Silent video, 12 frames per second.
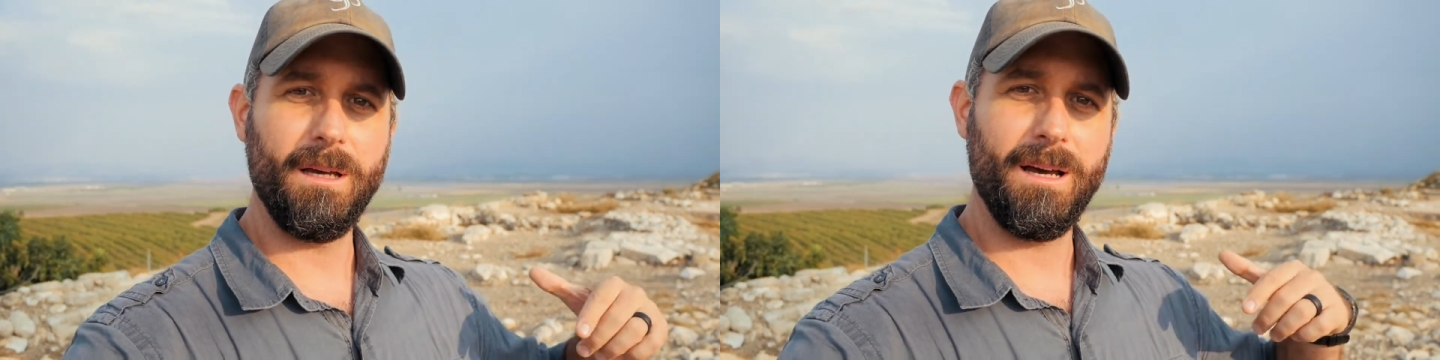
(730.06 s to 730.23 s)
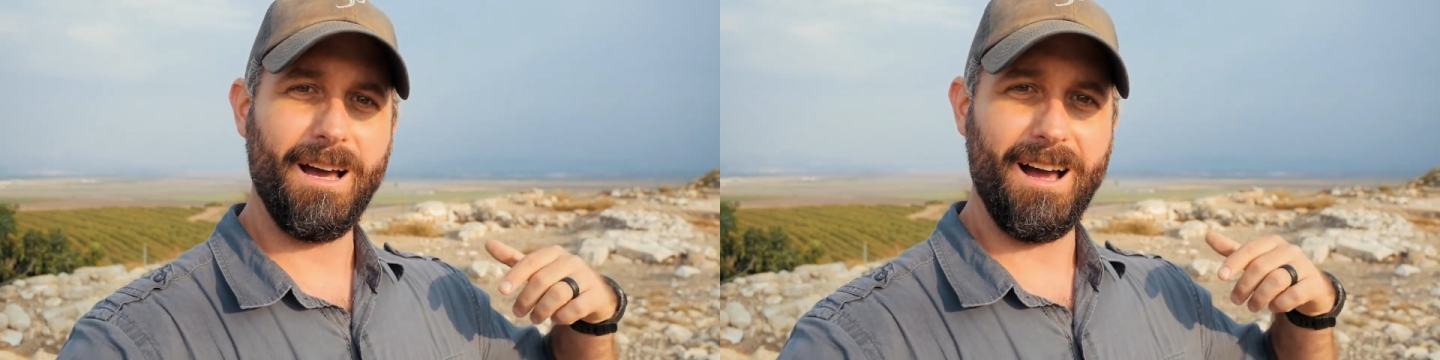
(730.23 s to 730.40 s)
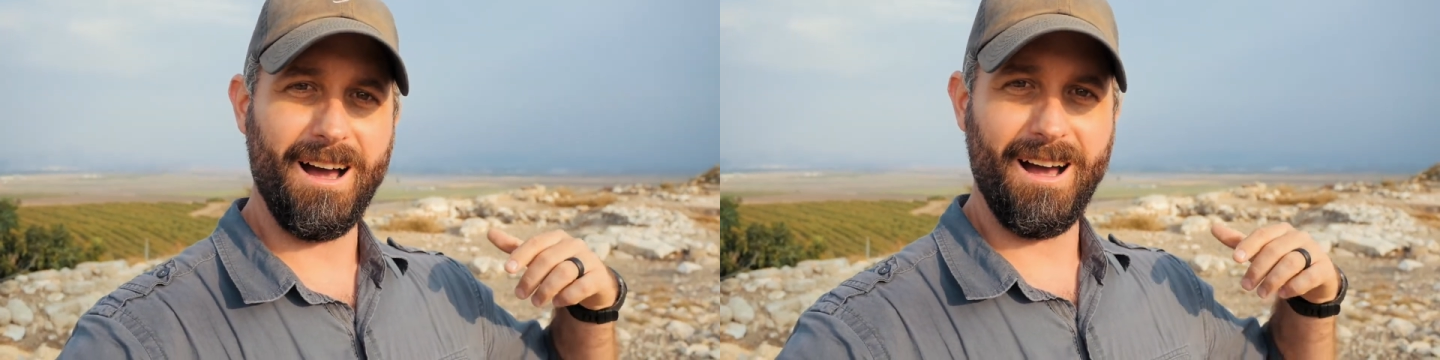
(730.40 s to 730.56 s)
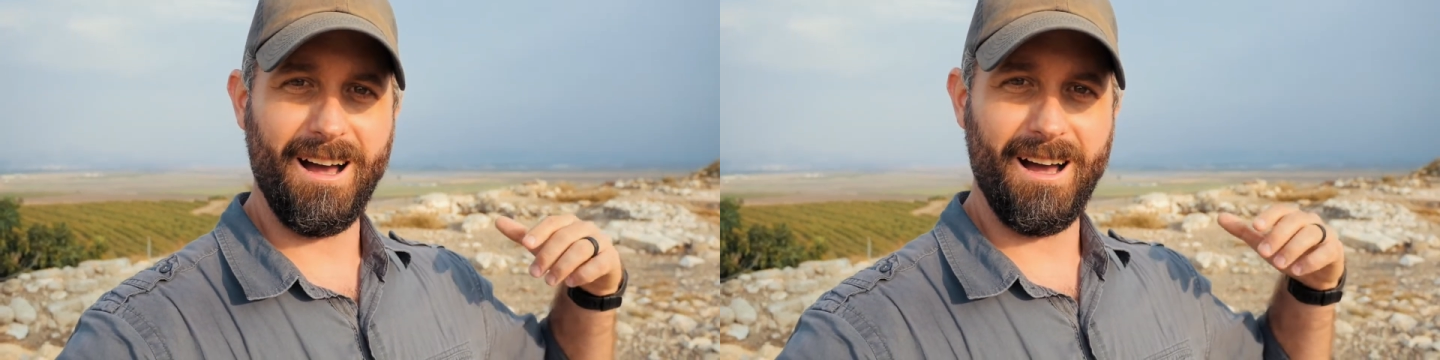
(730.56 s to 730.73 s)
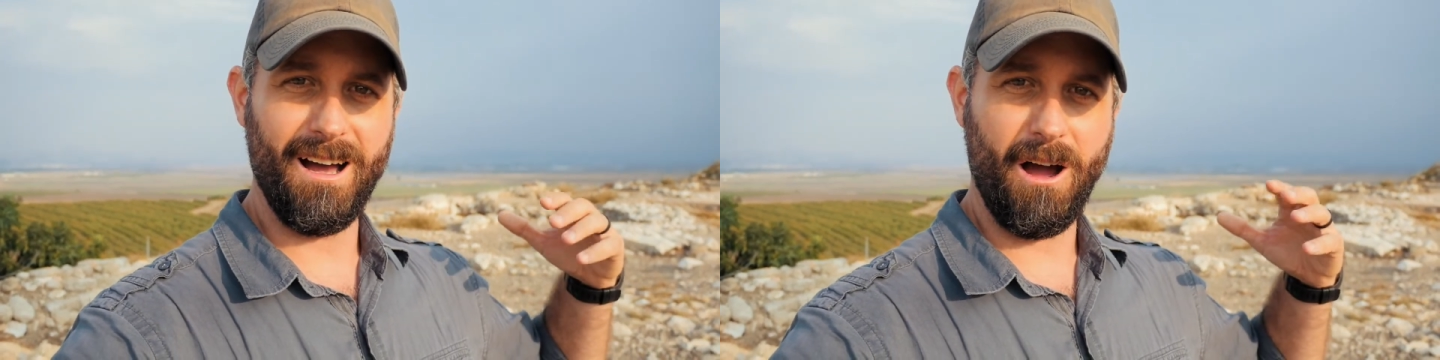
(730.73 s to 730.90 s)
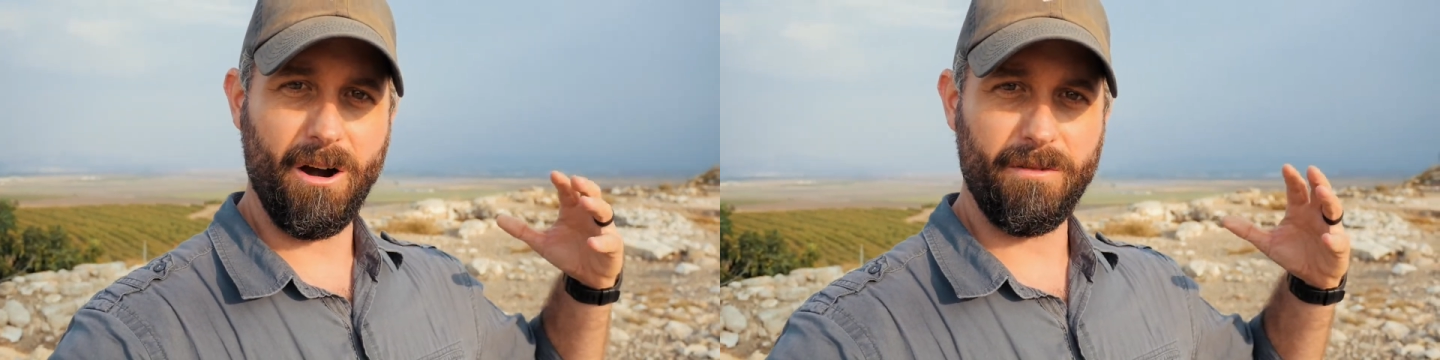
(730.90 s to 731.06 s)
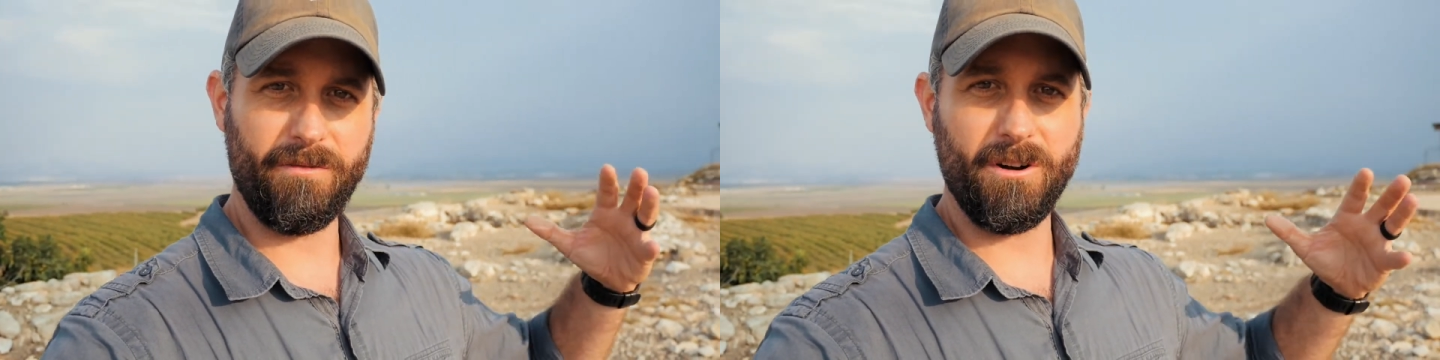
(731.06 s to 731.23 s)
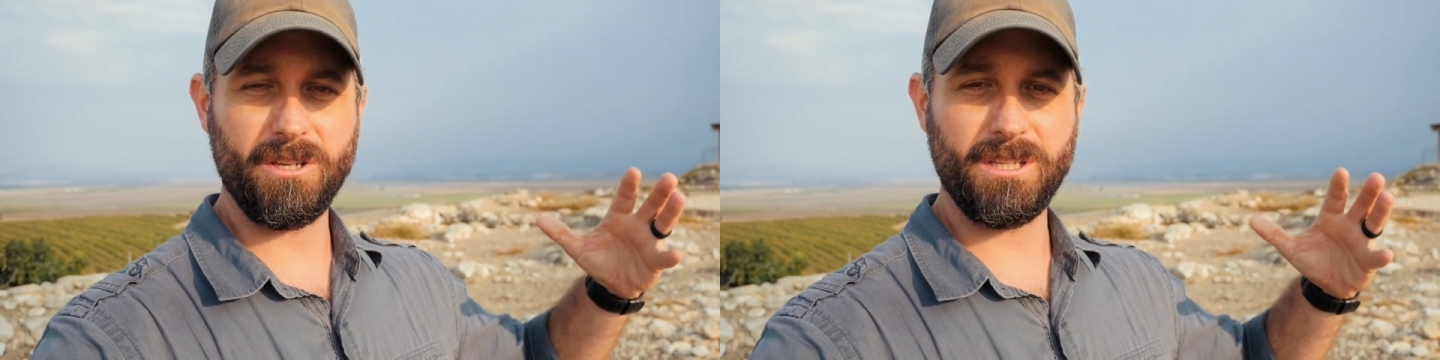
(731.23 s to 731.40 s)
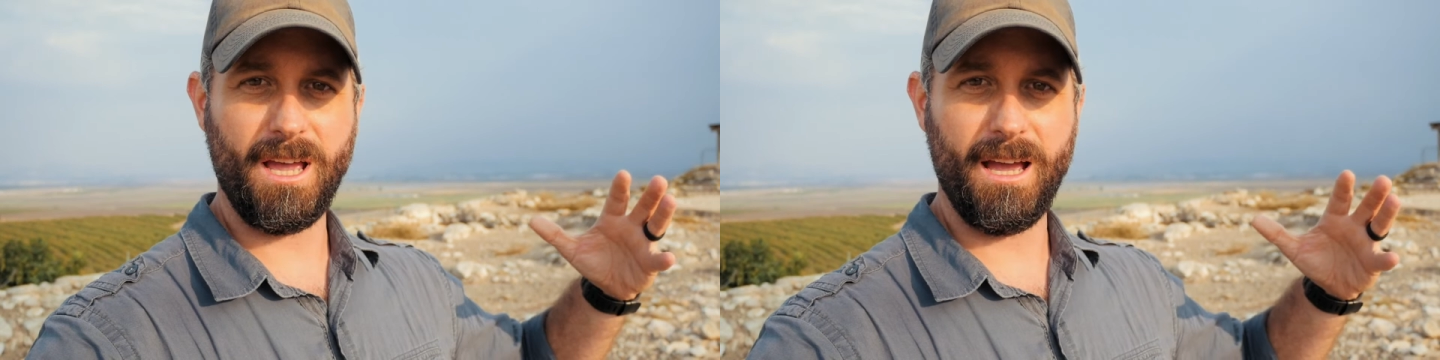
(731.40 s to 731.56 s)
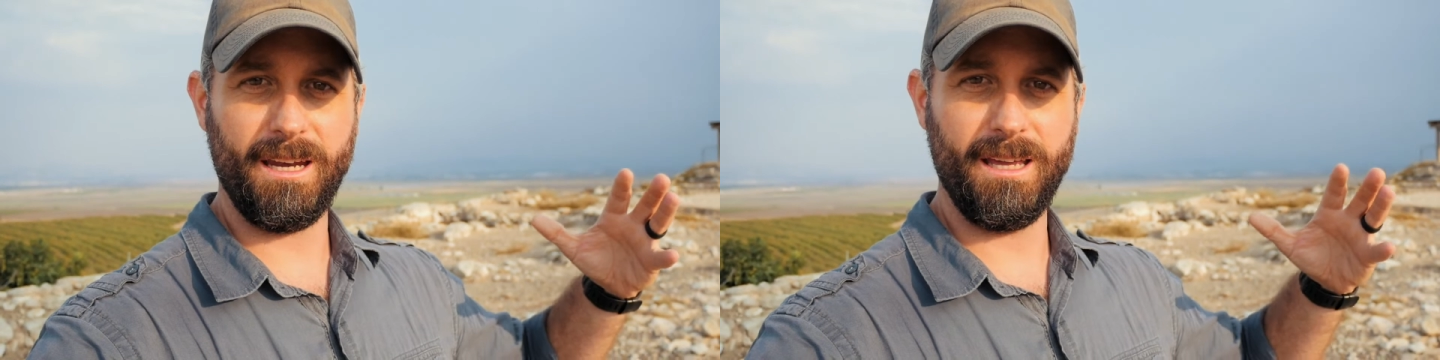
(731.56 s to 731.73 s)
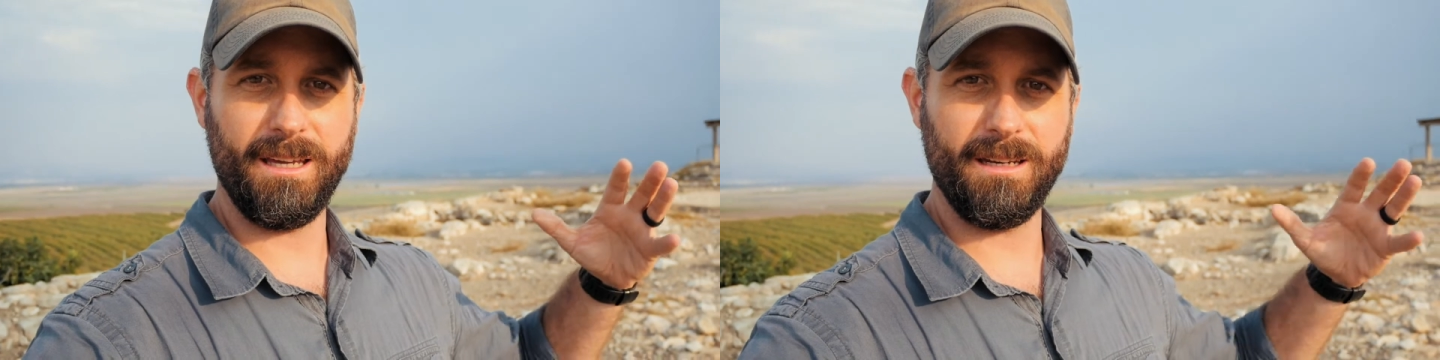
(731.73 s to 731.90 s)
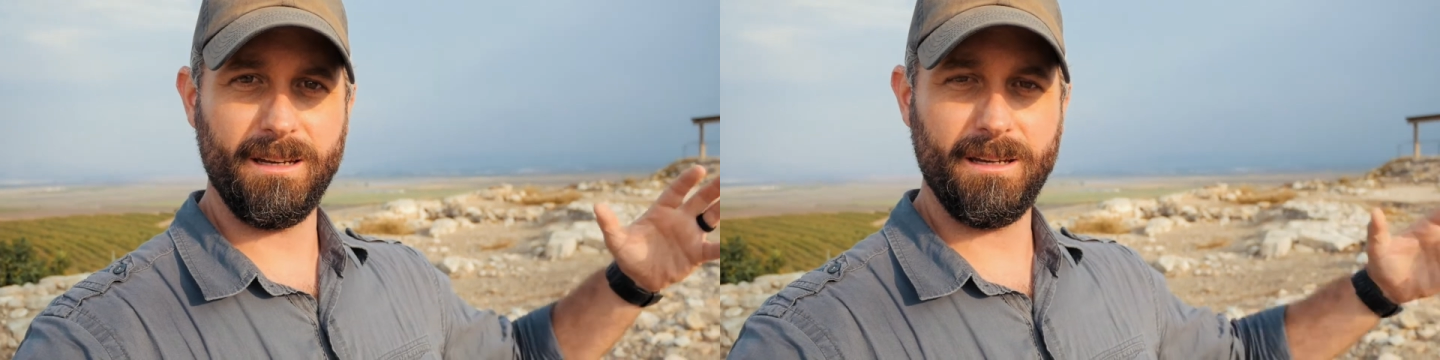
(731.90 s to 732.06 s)
our first site
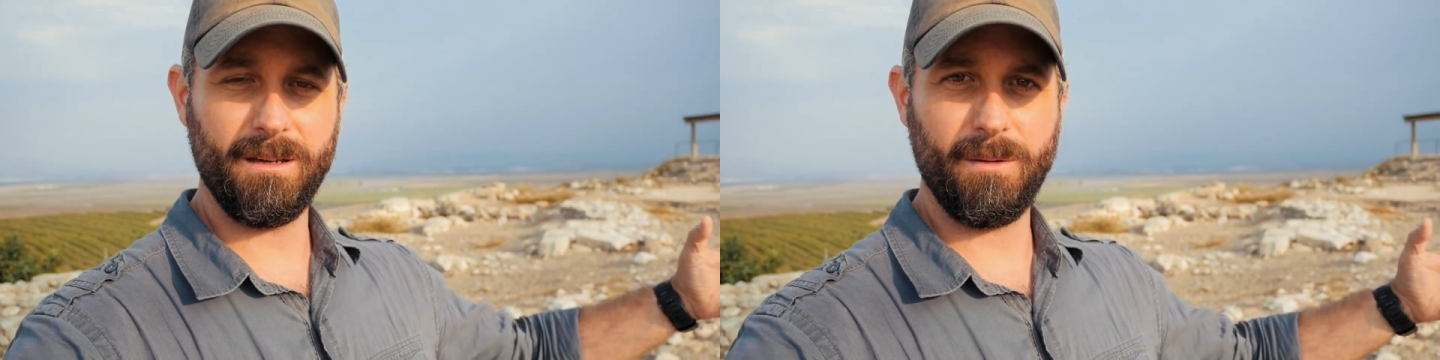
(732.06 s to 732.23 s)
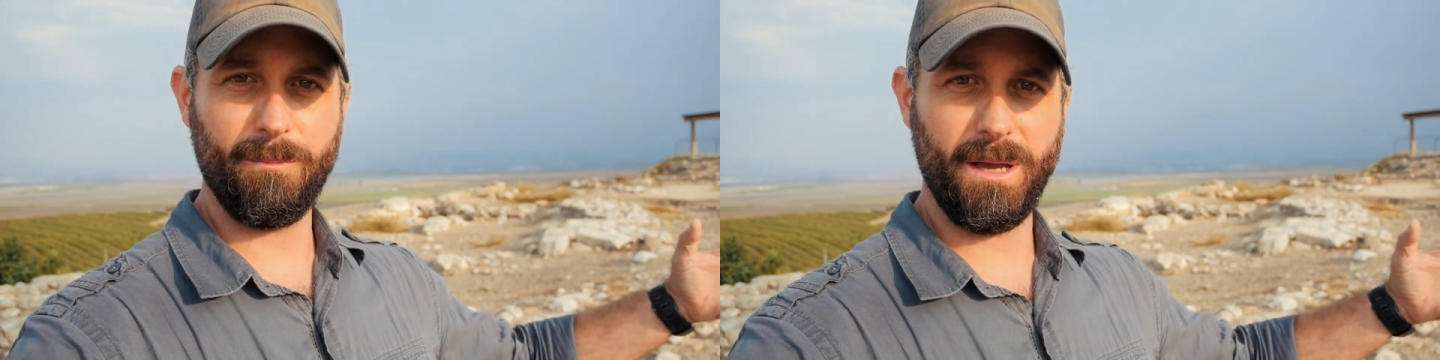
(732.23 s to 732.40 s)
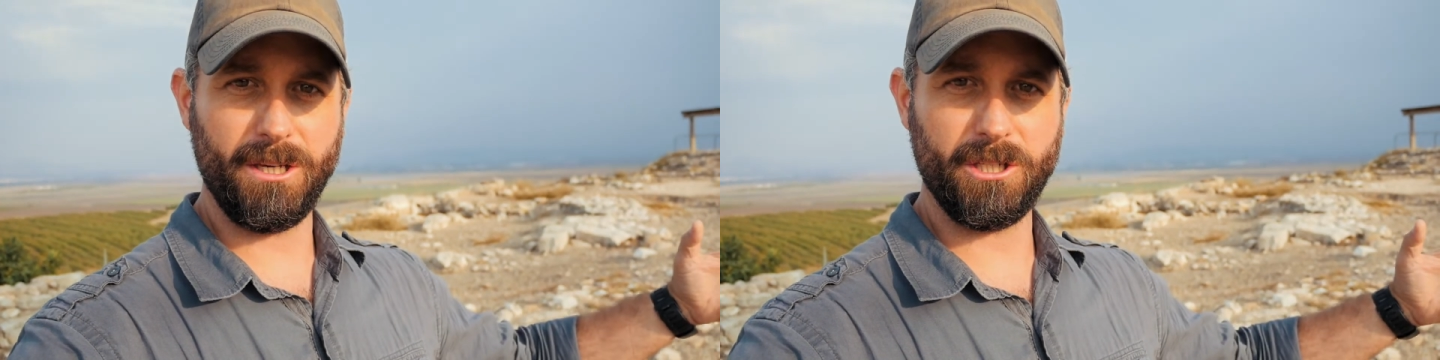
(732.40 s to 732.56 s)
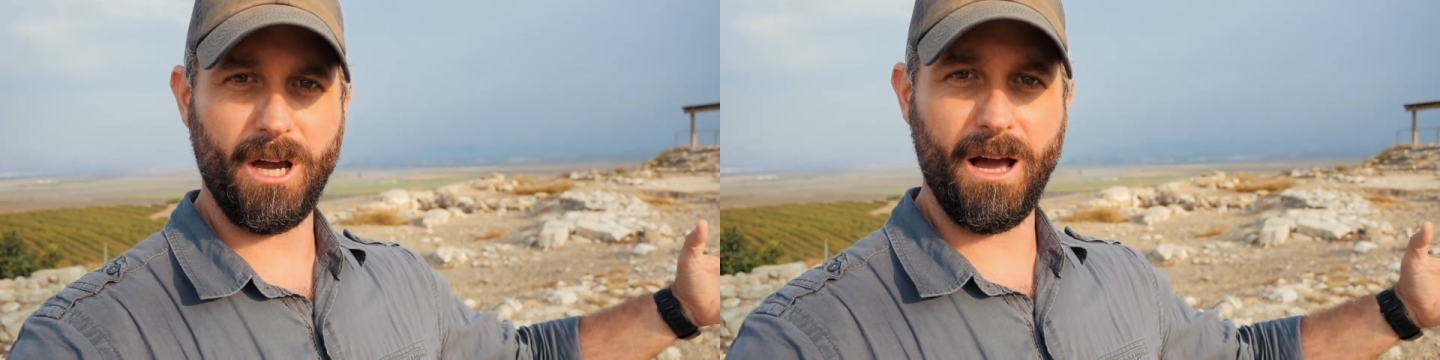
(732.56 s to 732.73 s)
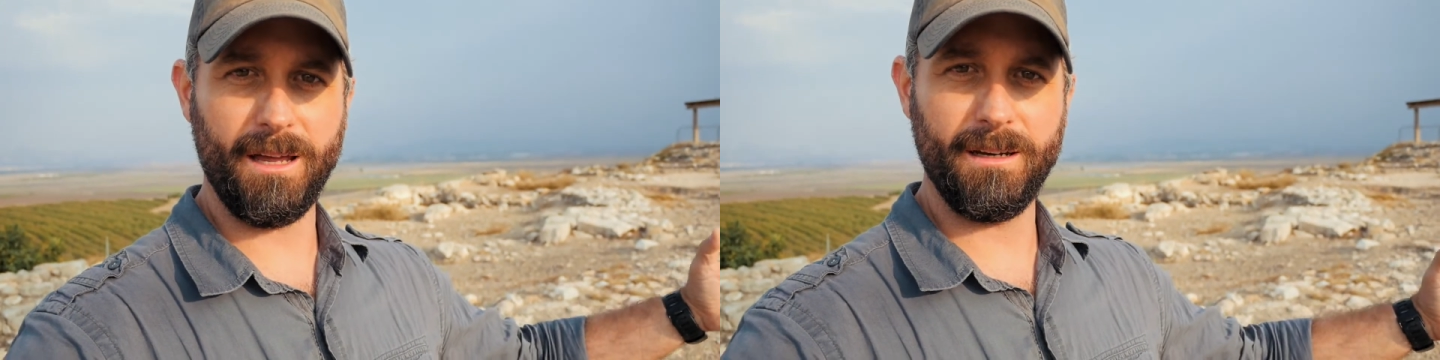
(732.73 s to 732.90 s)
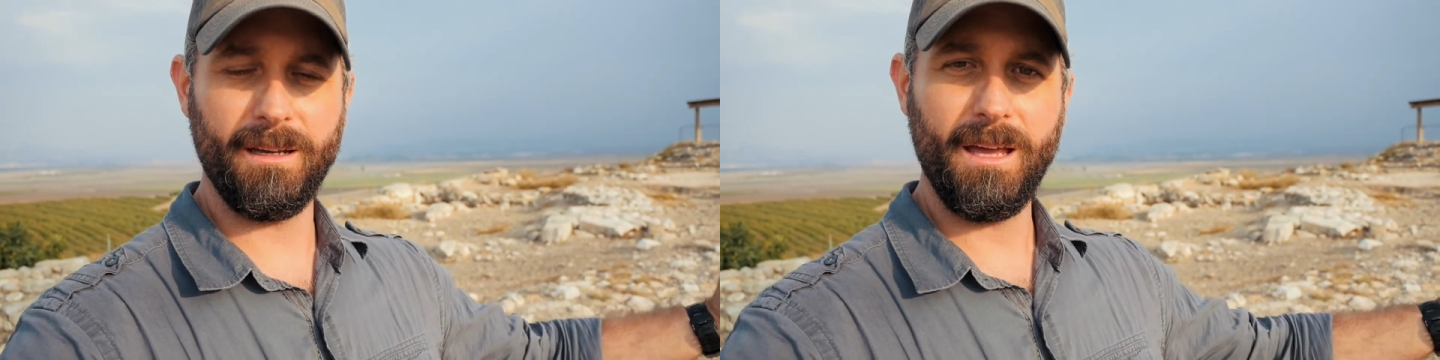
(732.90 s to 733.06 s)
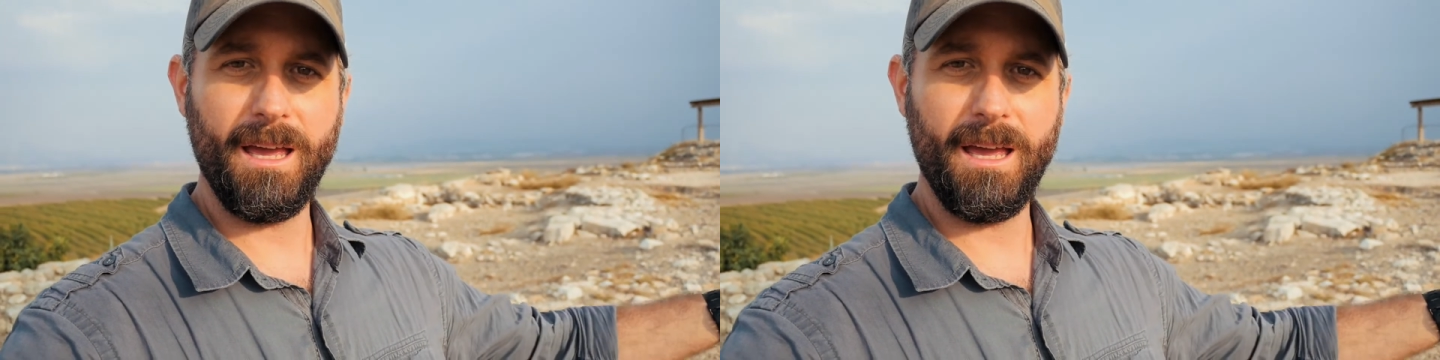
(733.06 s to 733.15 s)
in Bet Shan,